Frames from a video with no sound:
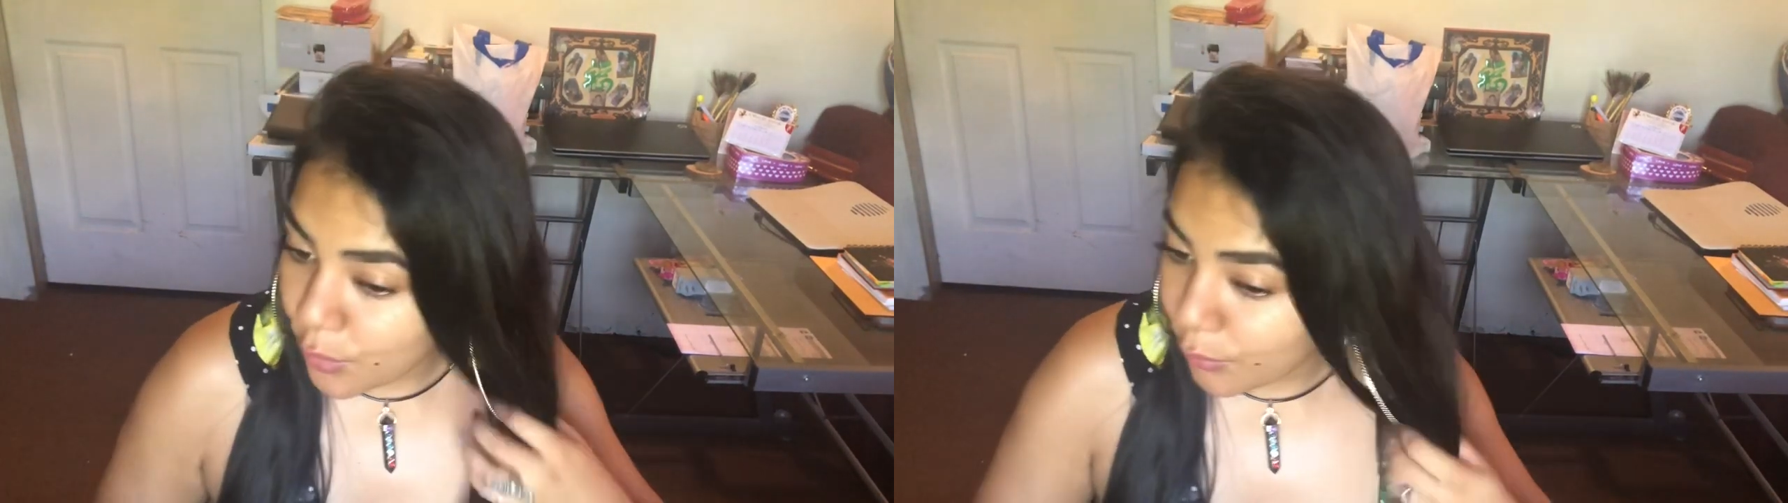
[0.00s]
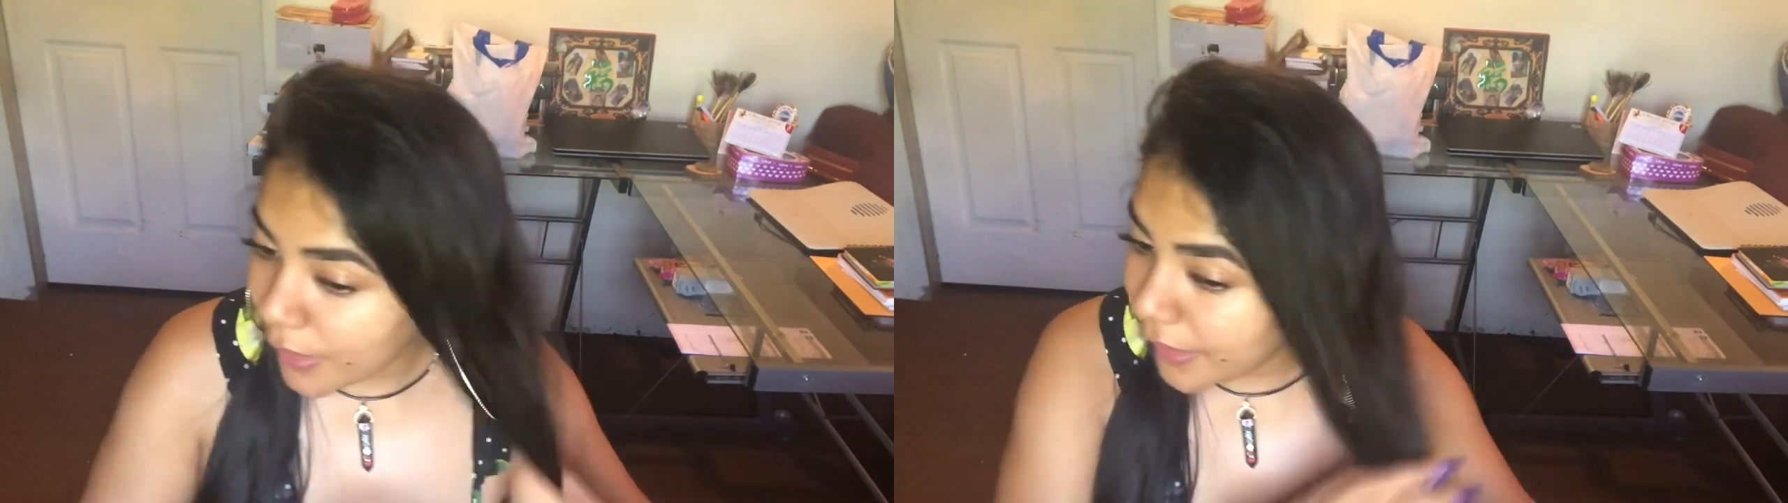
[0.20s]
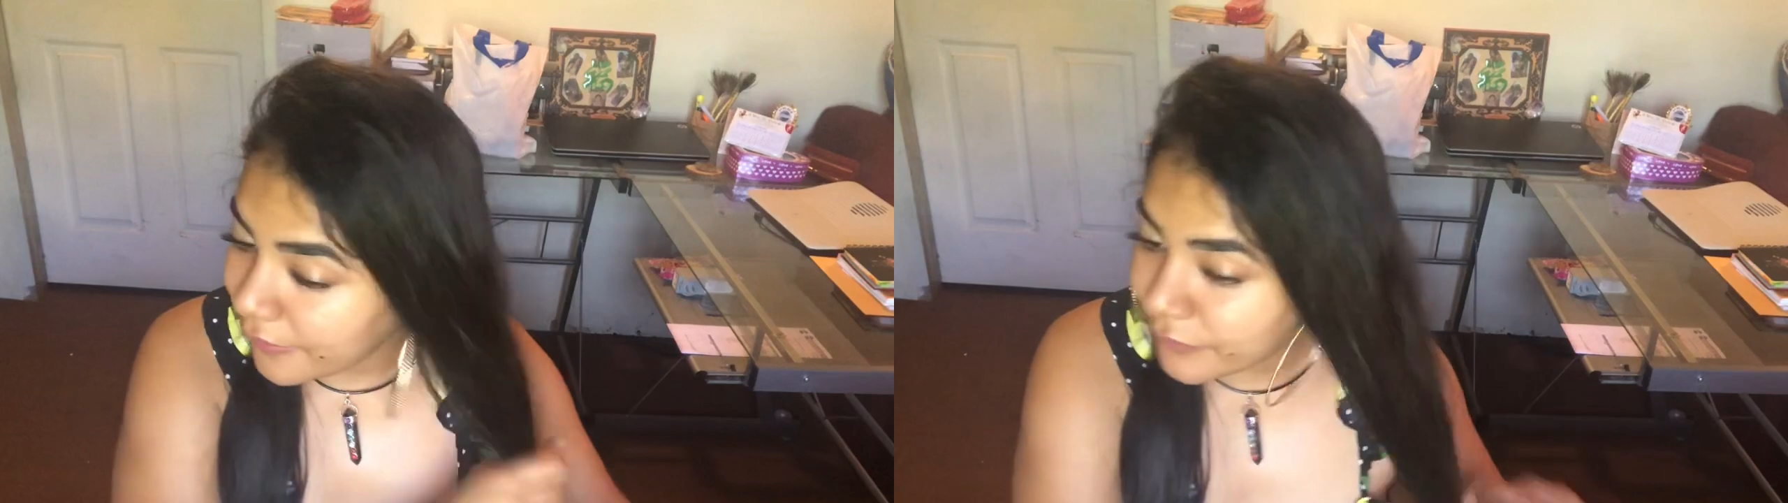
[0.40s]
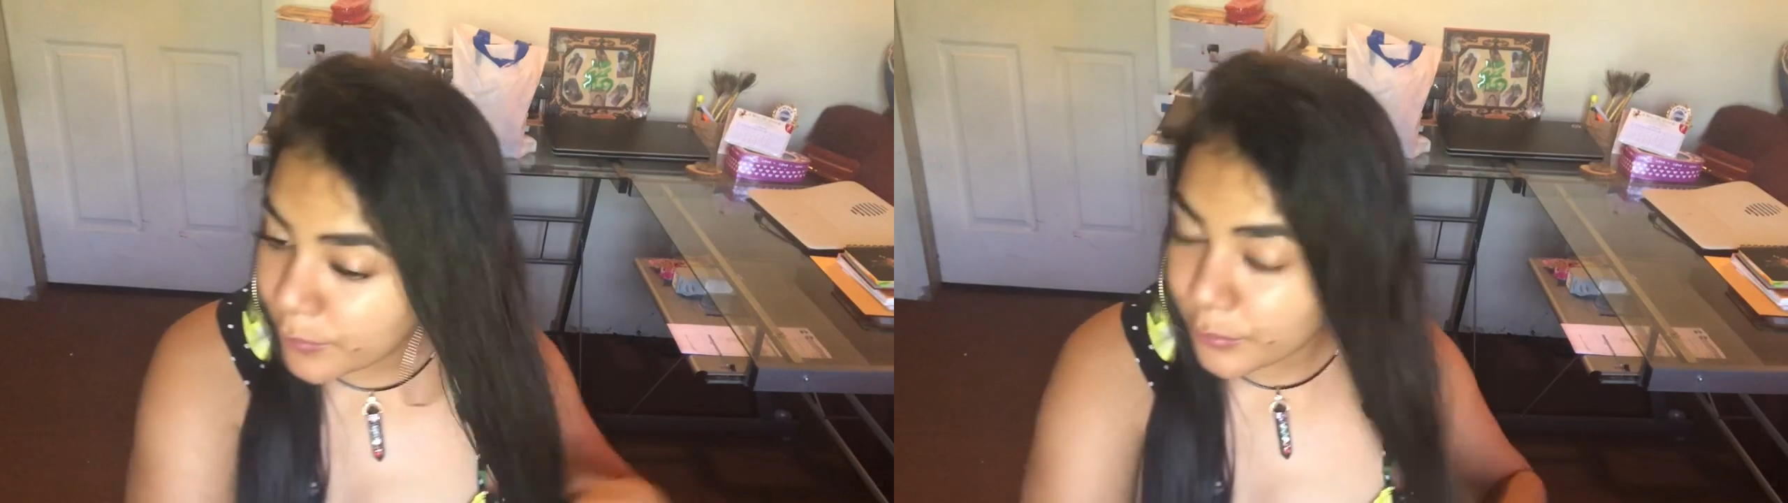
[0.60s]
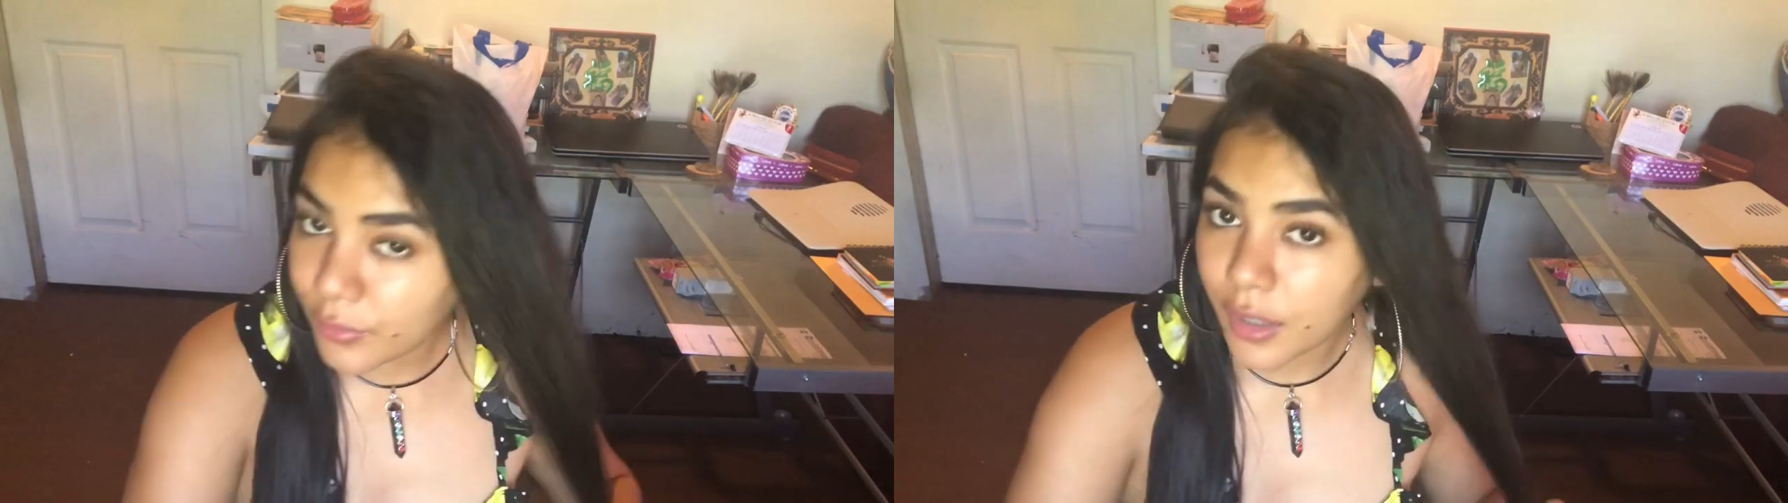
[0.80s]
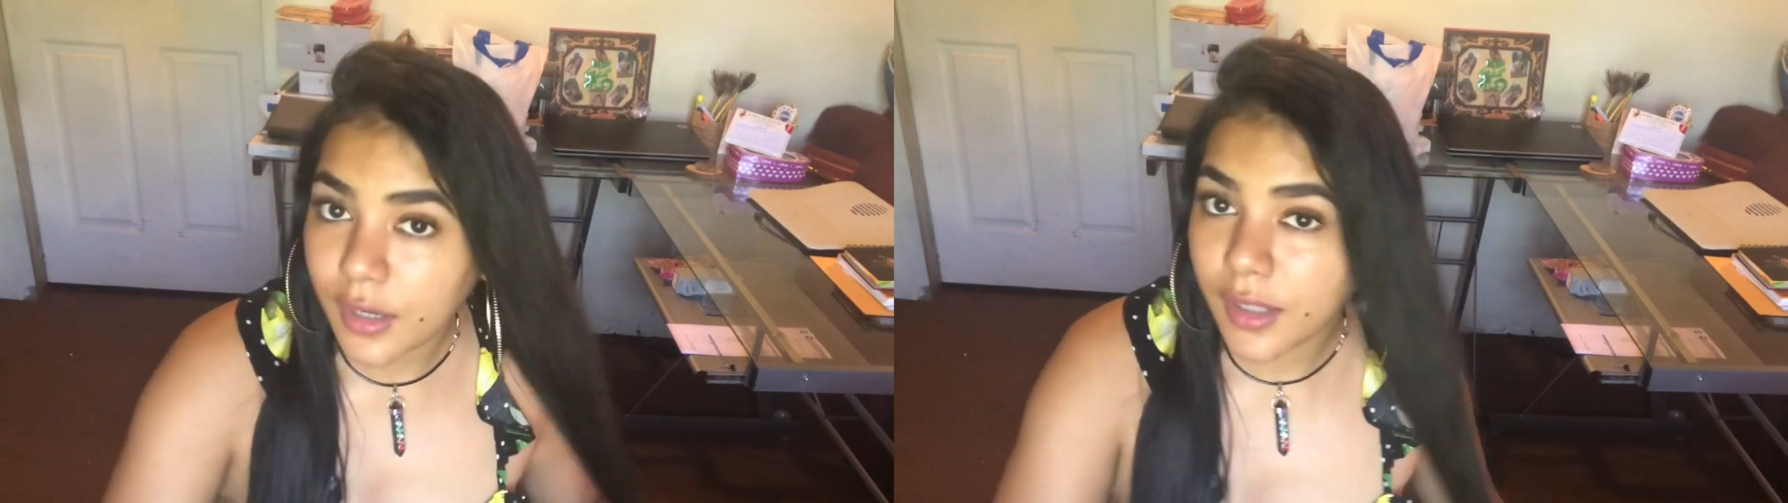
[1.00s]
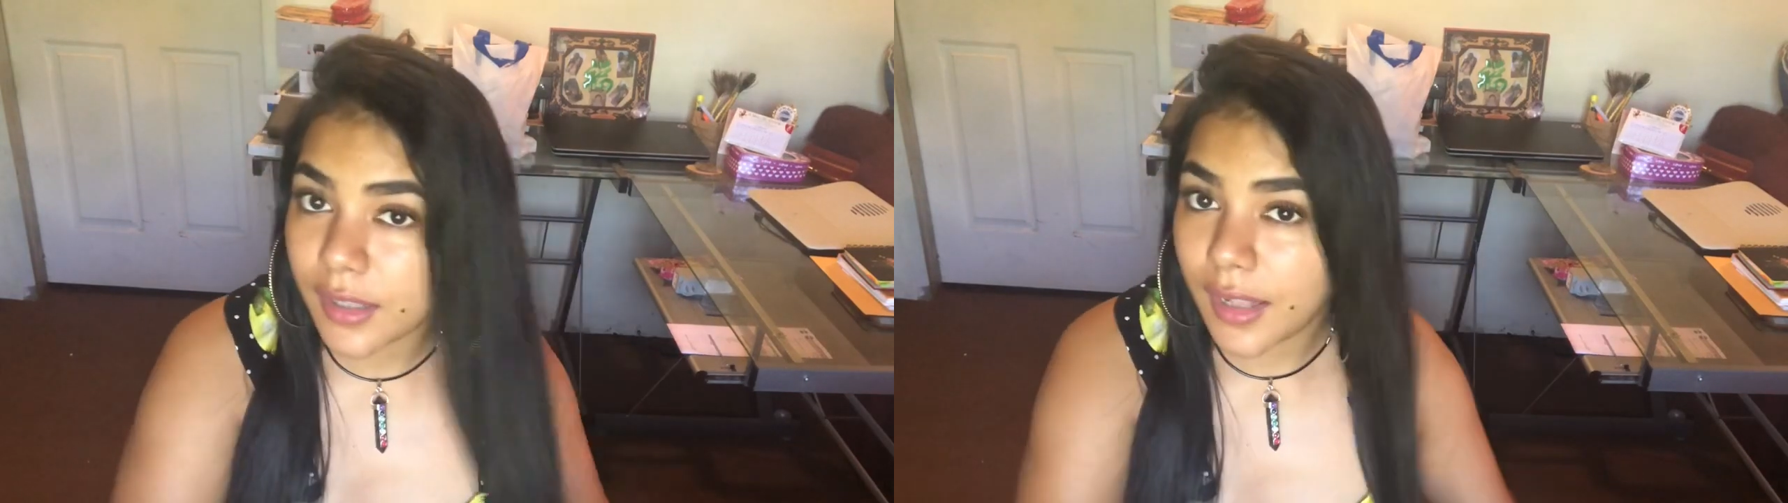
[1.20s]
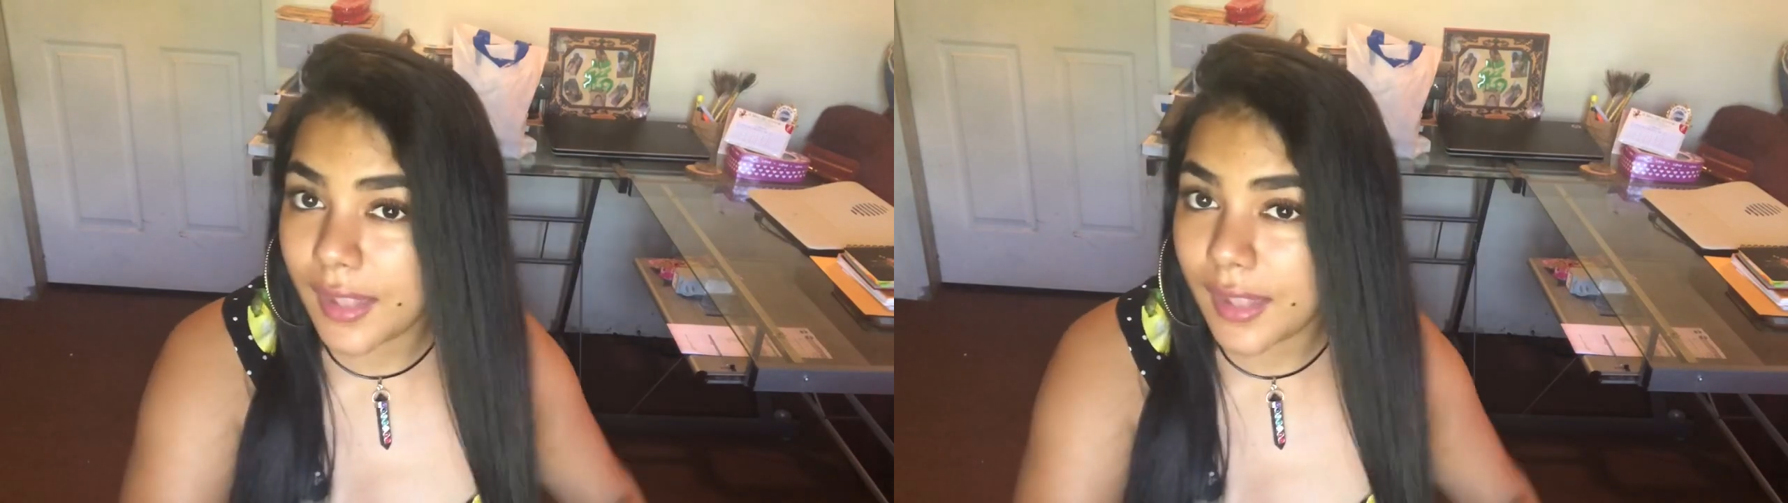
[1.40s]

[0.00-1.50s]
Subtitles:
Whatever product